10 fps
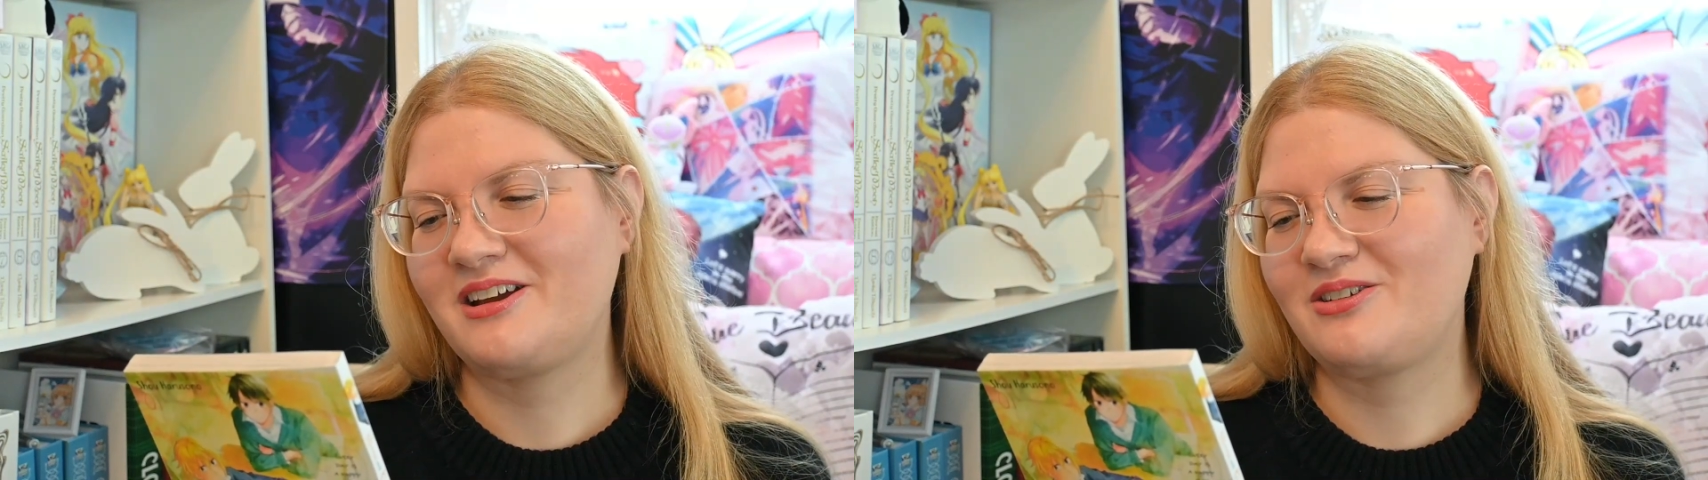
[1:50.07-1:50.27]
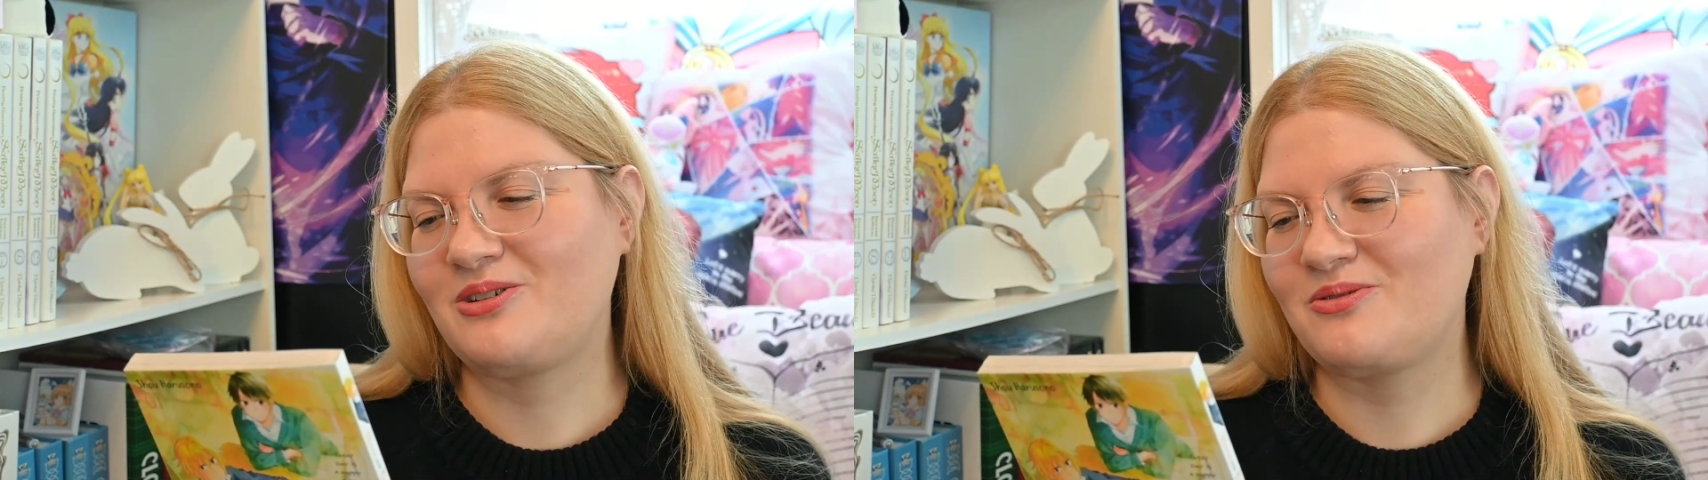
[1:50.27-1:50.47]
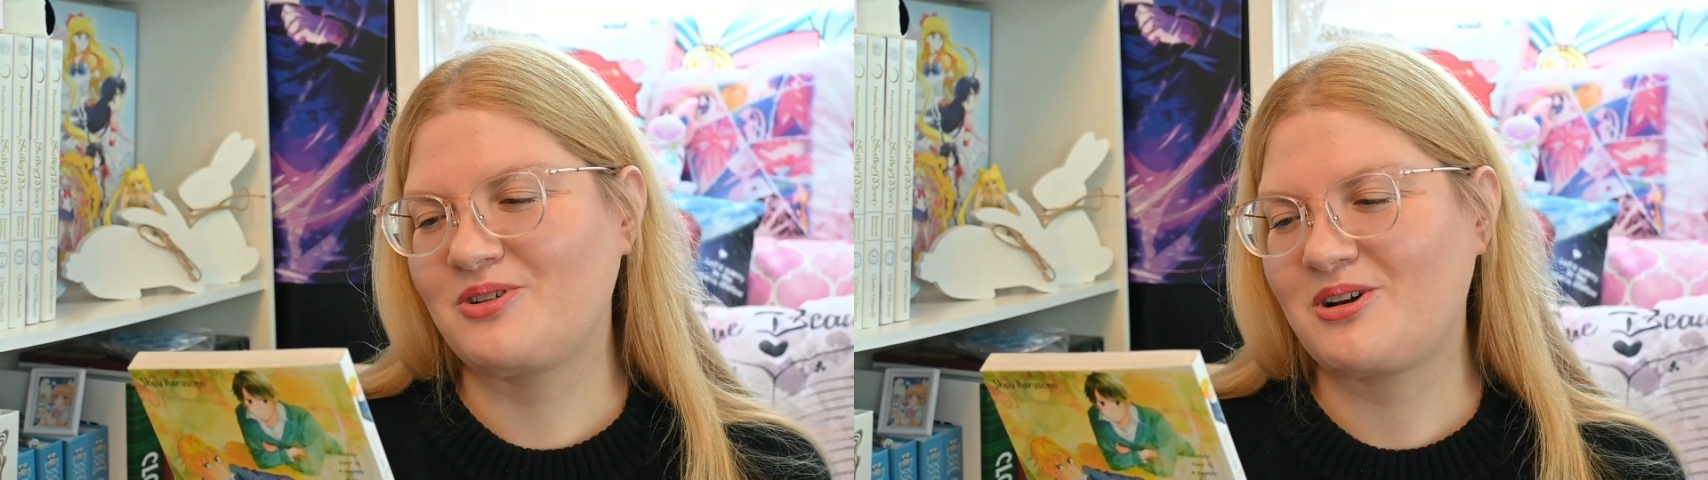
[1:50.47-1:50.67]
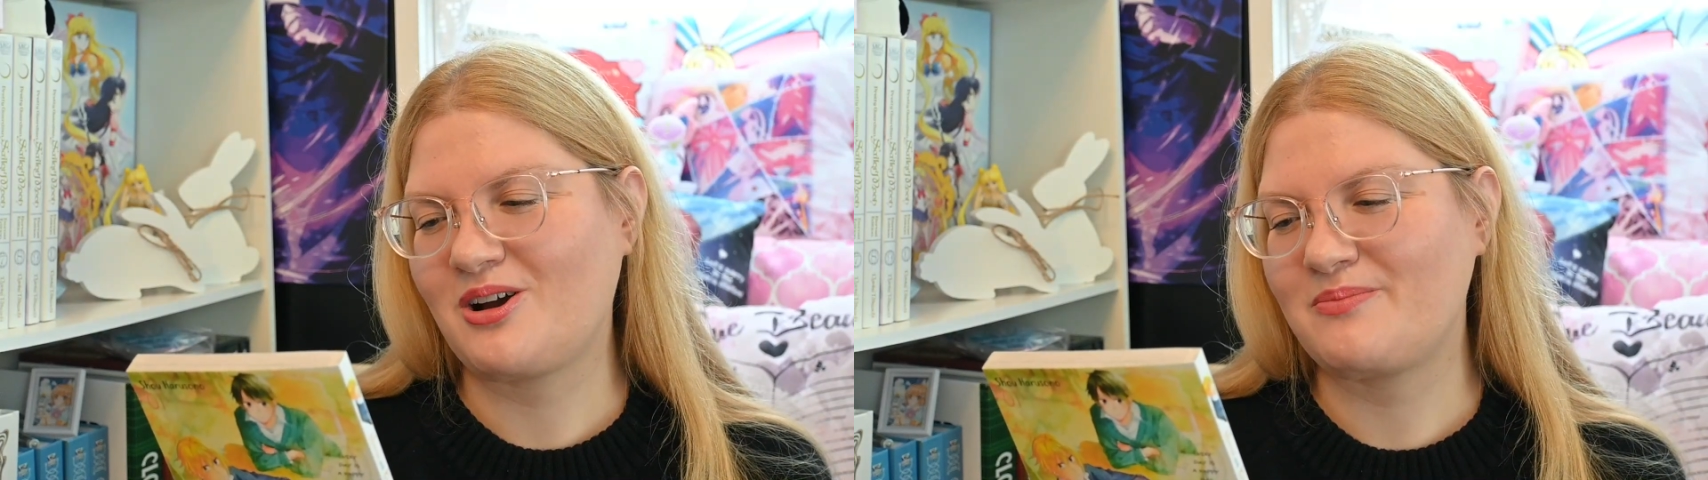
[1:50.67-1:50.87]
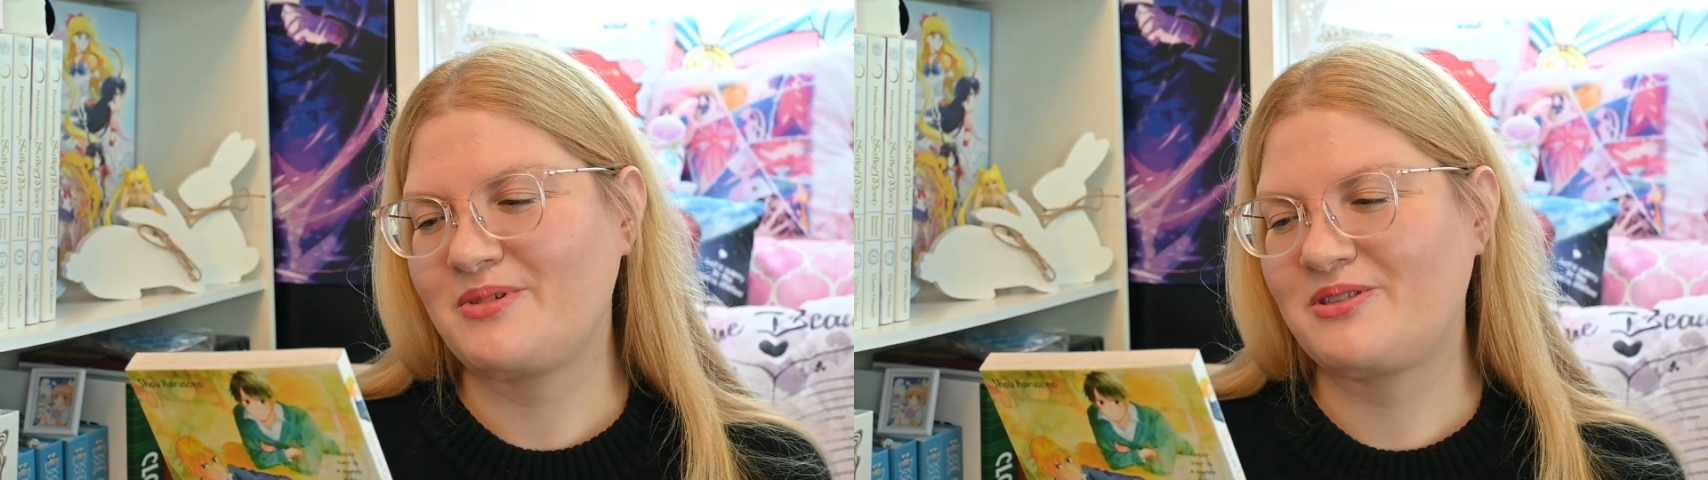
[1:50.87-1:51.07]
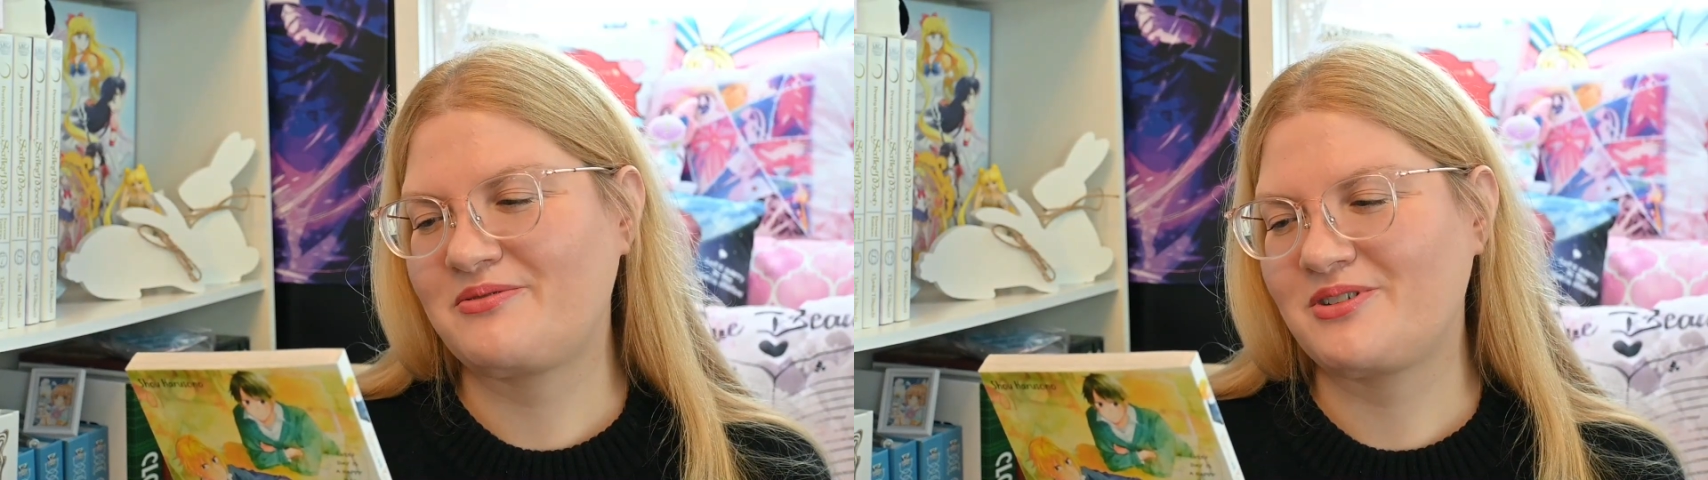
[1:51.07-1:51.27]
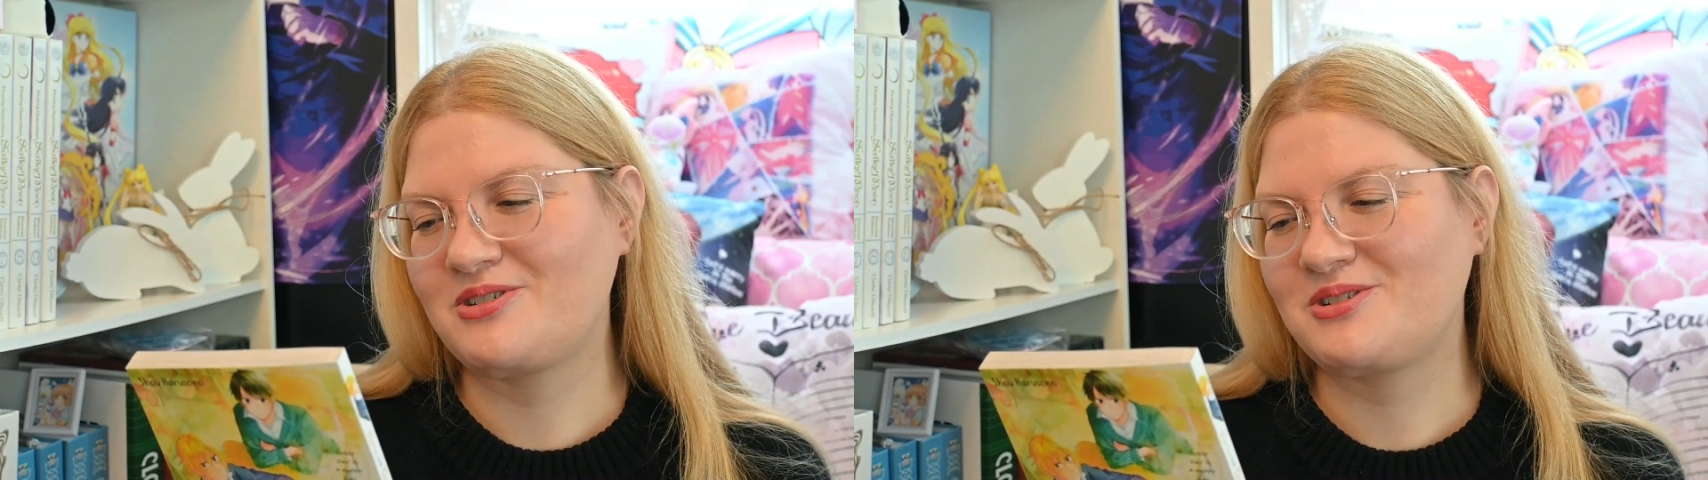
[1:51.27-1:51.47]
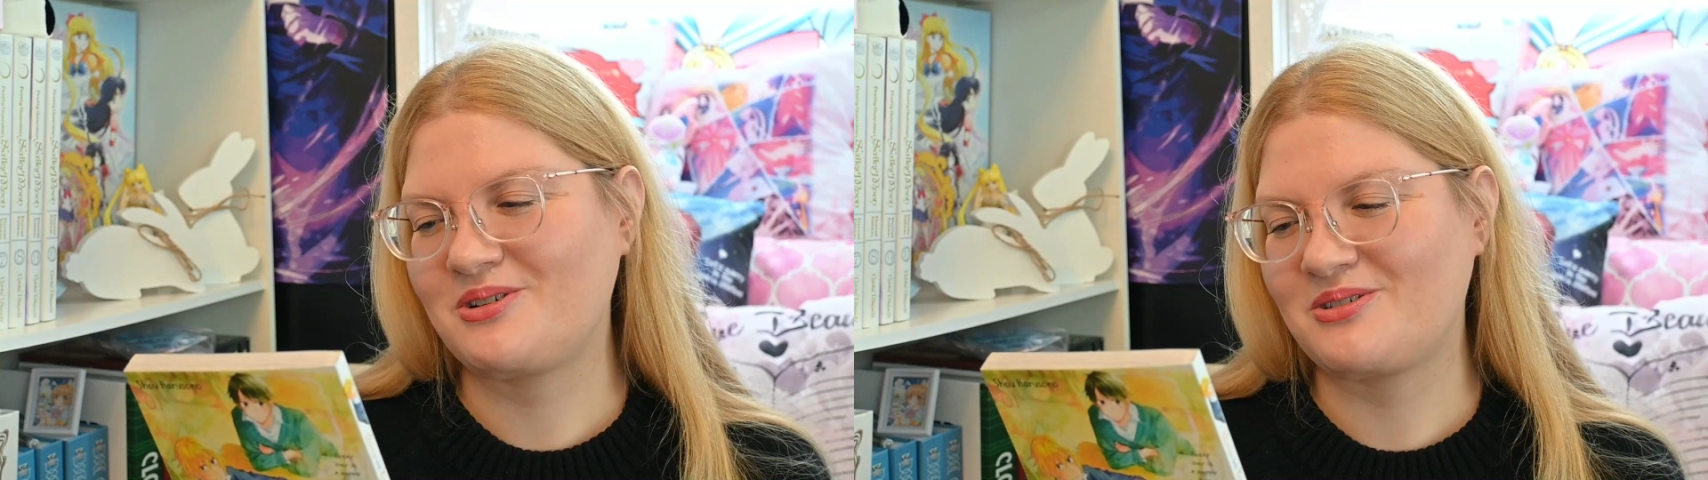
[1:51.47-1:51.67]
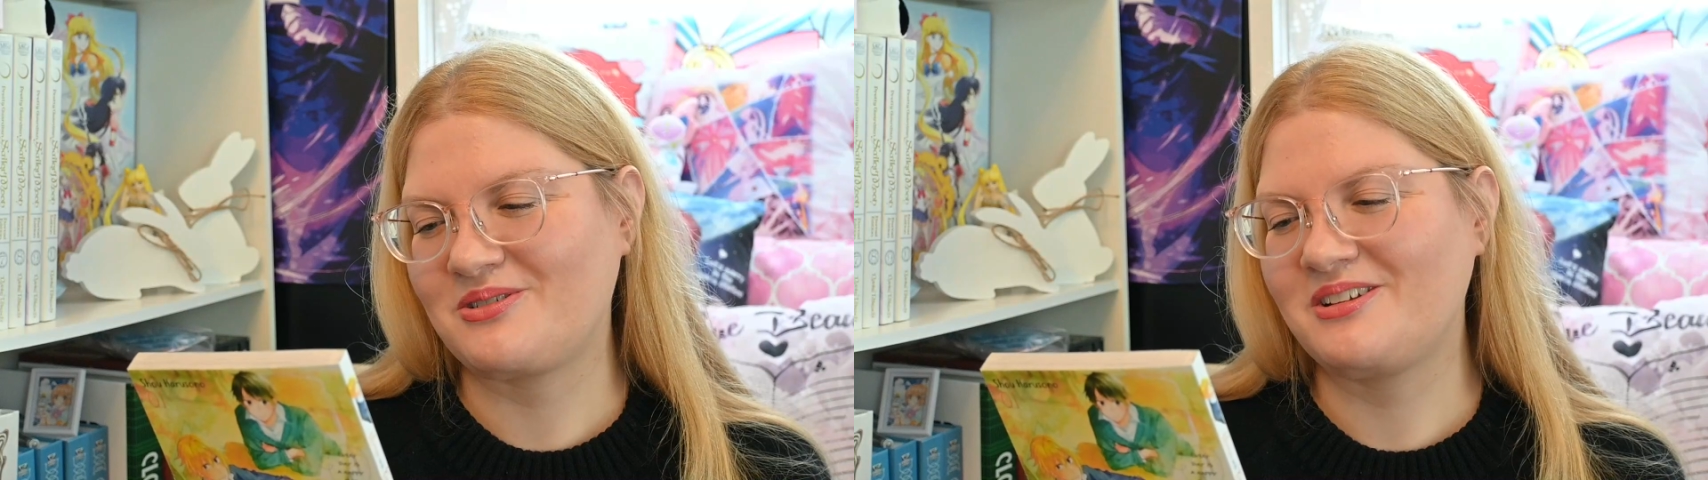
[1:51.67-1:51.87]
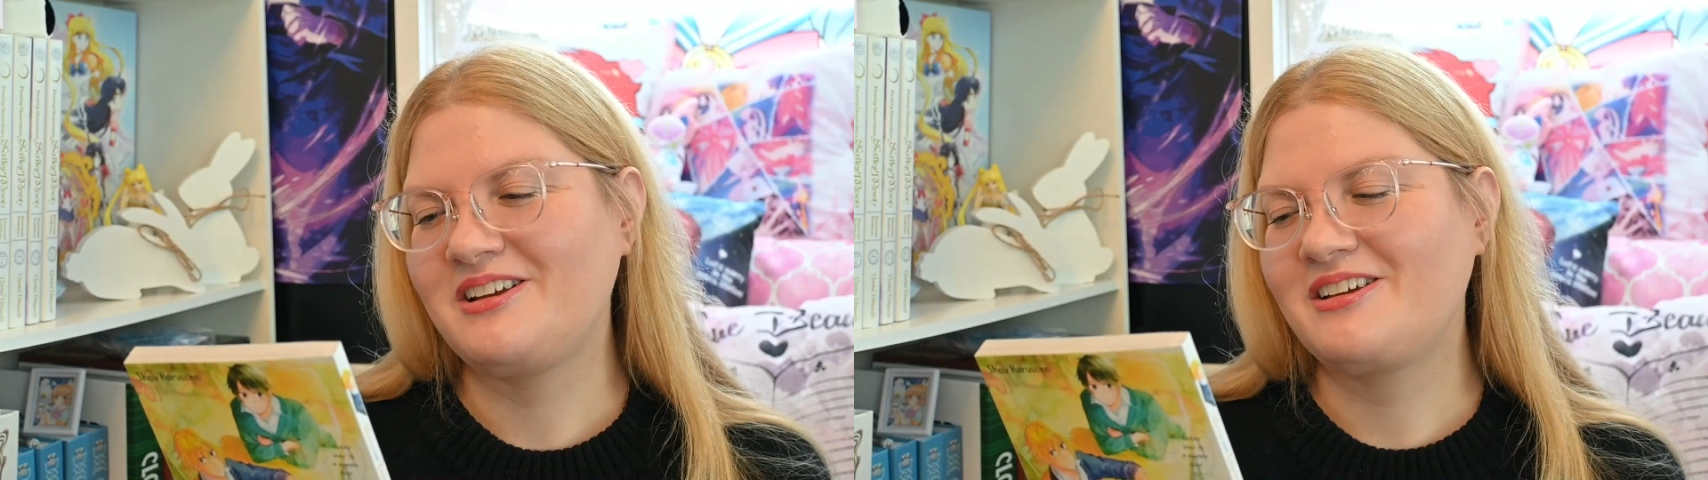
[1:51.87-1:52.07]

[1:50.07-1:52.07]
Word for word: and overcome the first hurdle,